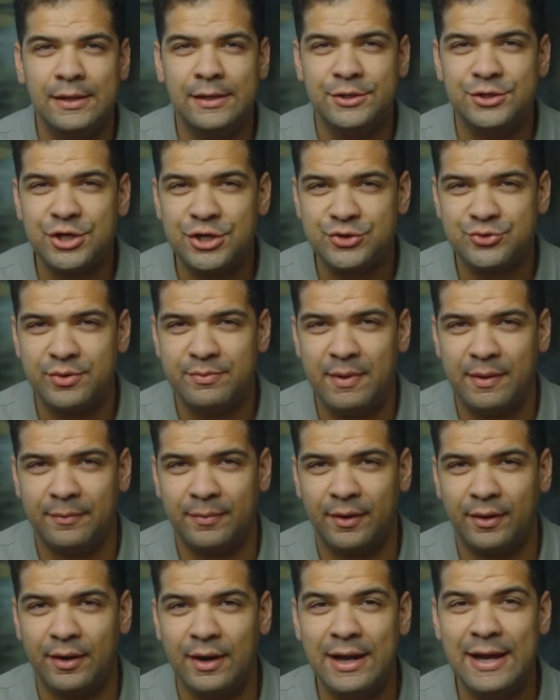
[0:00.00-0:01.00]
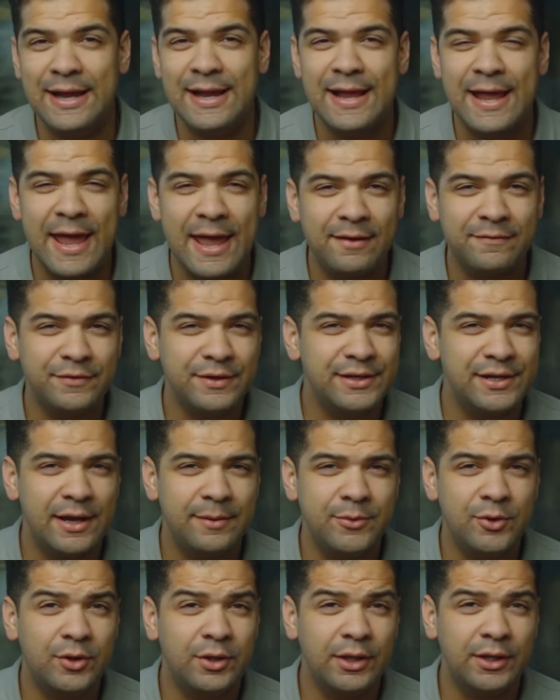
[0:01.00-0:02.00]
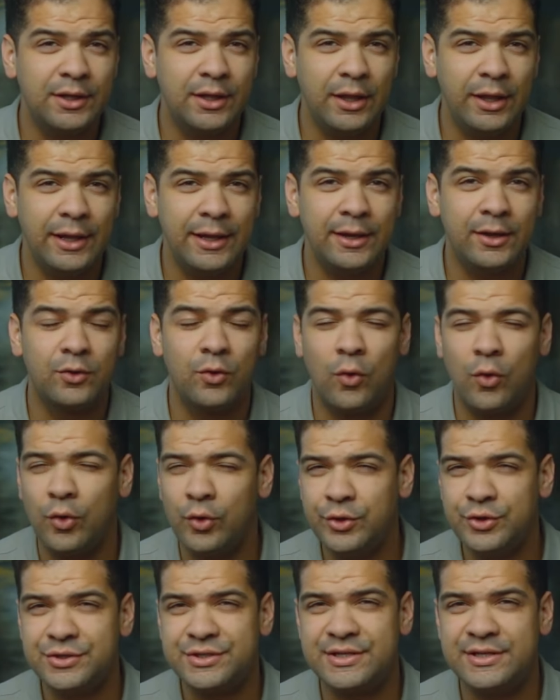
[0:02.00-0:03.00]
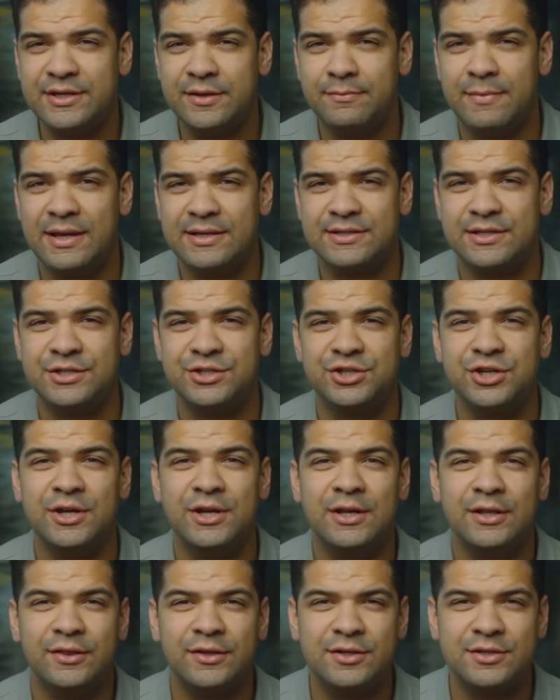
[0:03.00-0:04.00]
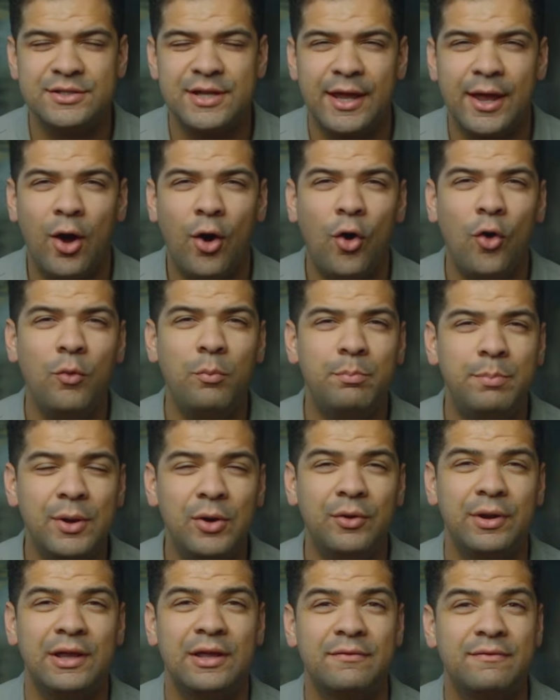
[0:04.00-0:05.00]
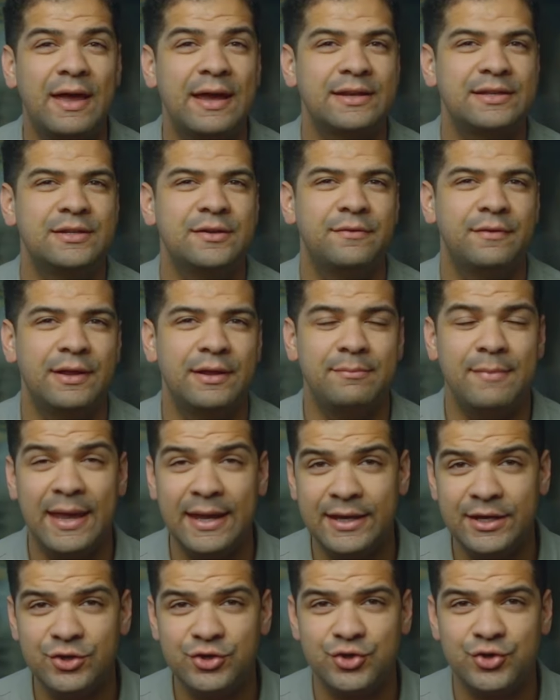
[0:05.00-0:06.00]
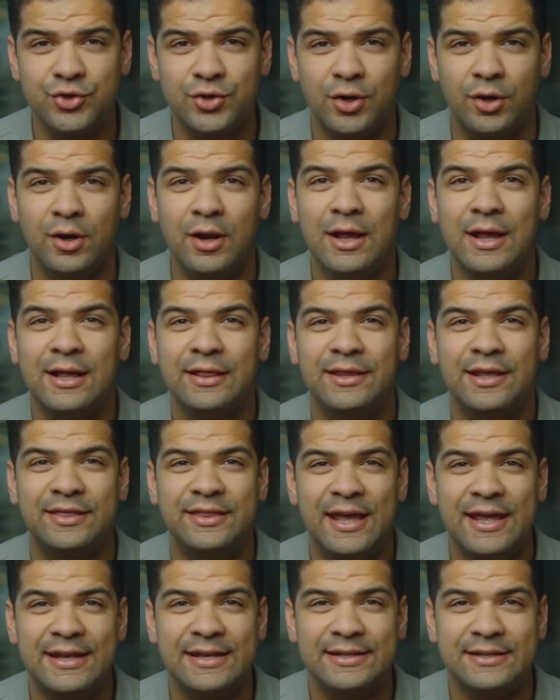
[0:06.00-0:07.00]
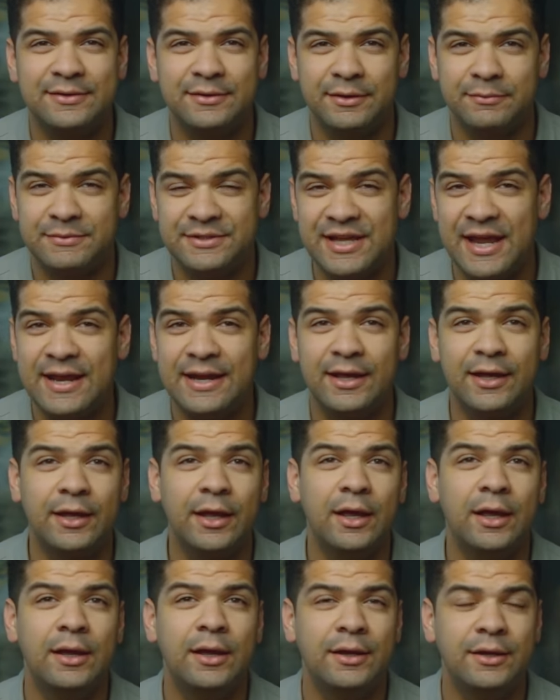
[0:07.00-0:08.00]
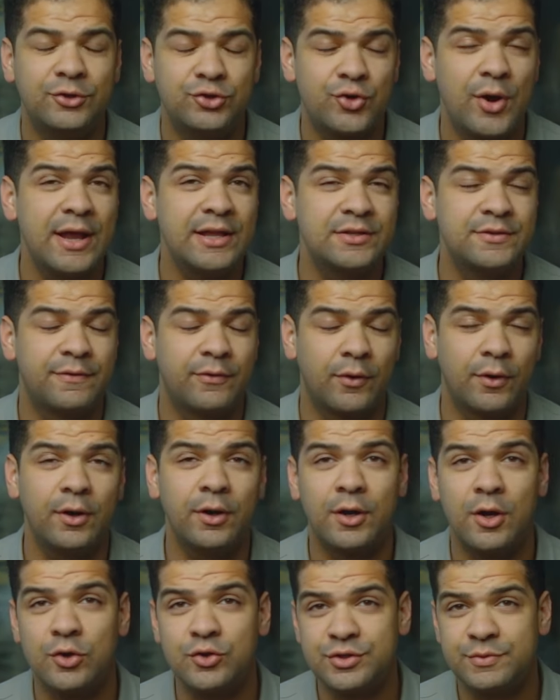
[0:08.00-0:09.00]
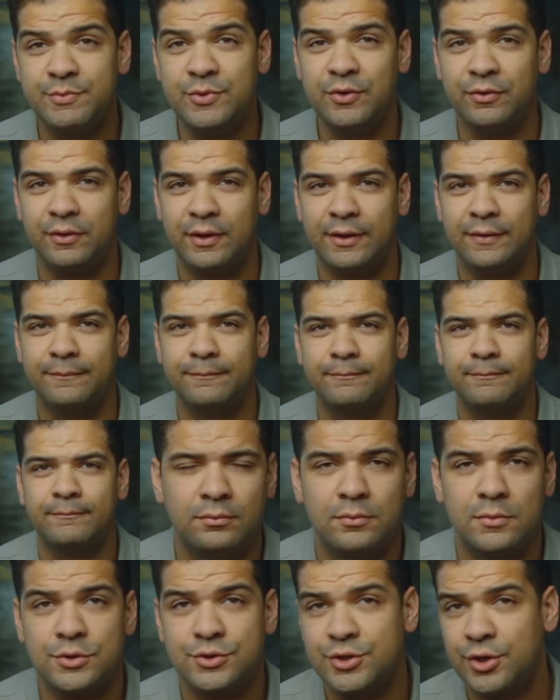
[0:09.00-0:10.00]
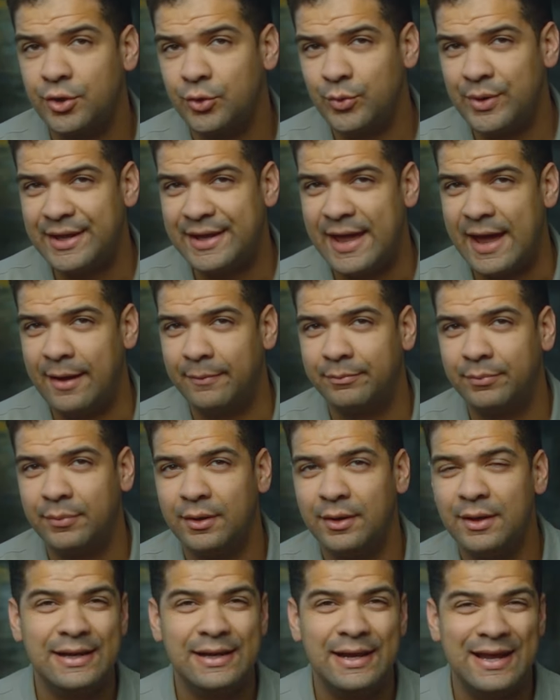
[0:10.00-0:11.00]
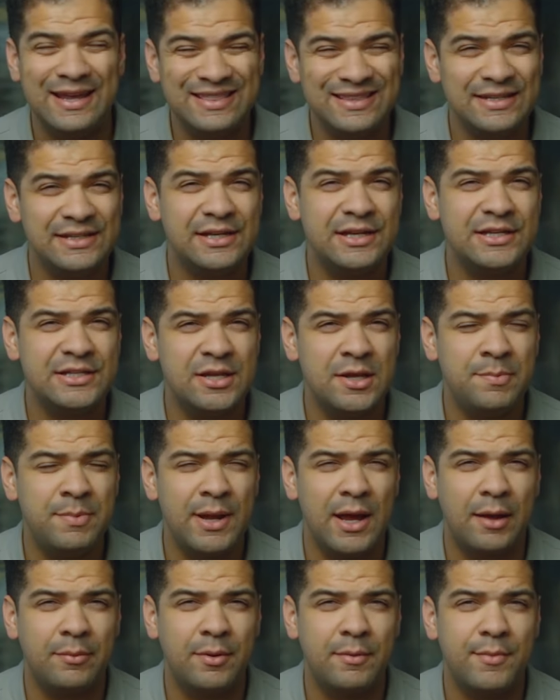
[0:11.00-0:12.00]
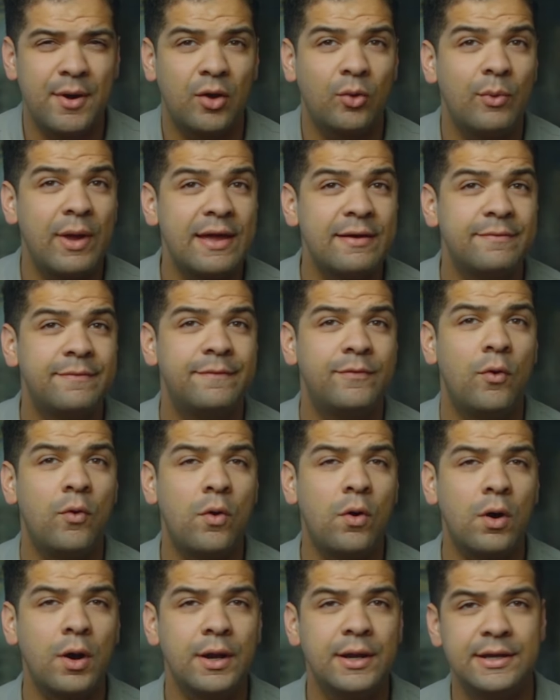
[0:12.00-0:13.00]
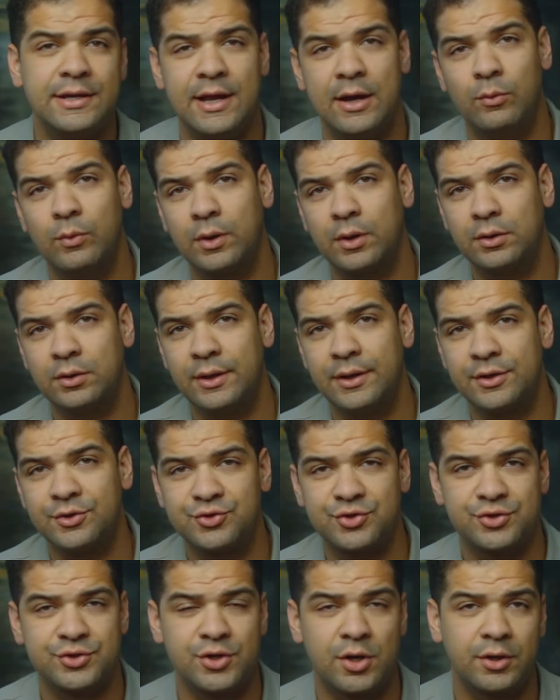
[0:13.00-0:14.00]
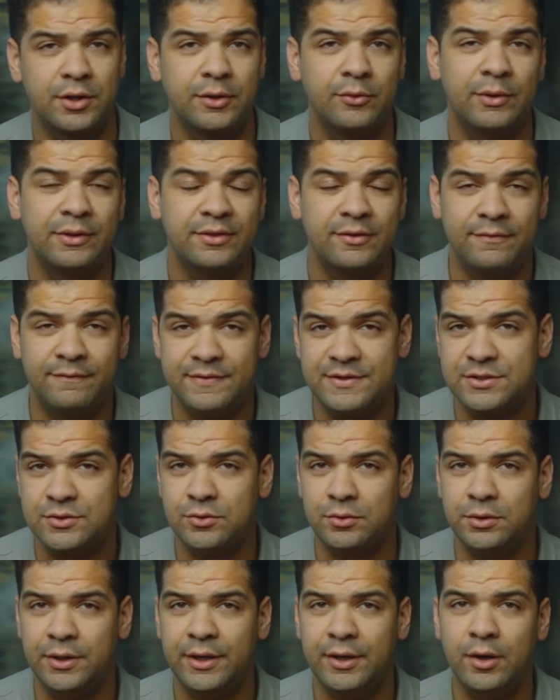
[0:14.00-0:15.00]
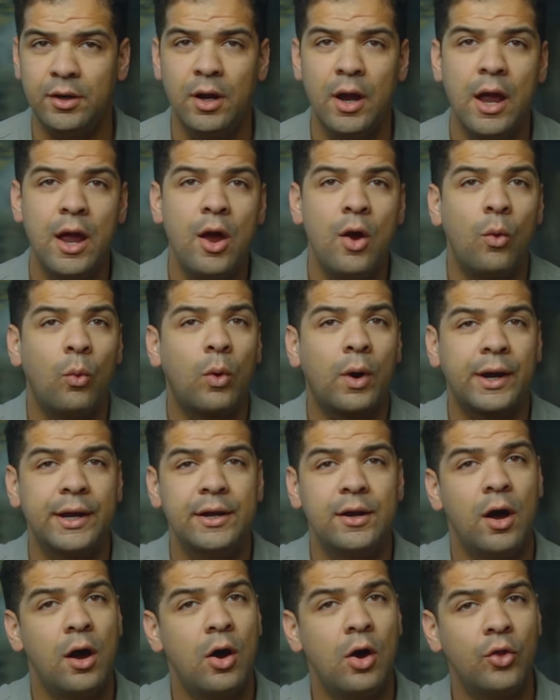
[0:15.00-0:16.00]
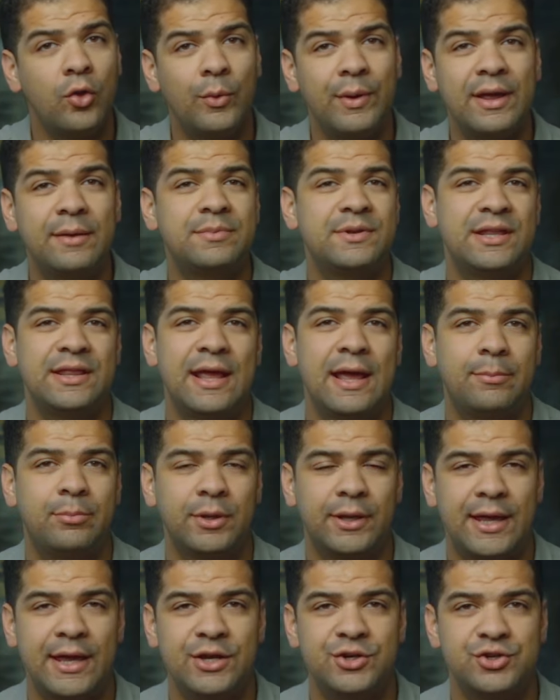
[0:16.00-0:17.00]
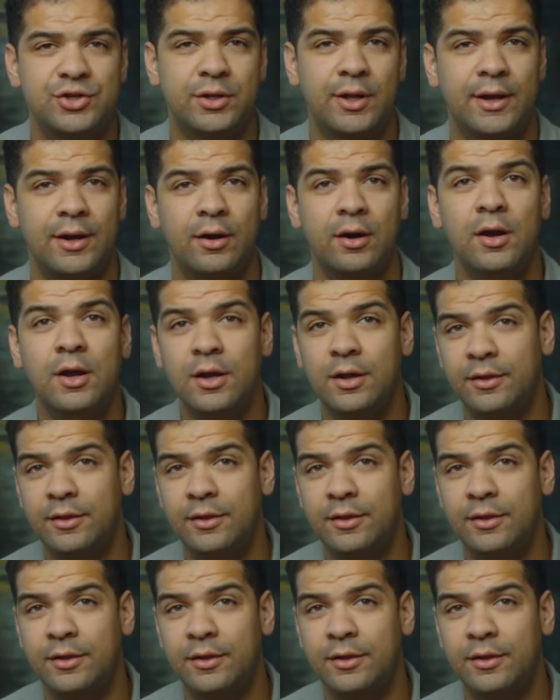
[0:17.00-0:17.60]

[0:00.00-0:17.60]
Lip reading: Just remember, every time you click a link or you send a message, there's a whole building of activity, making sure that that data transfer goes smoothly. So to recap, in the TCP/IP model, we have four network layers, starting with the physical layer, working all the way up to the application layer.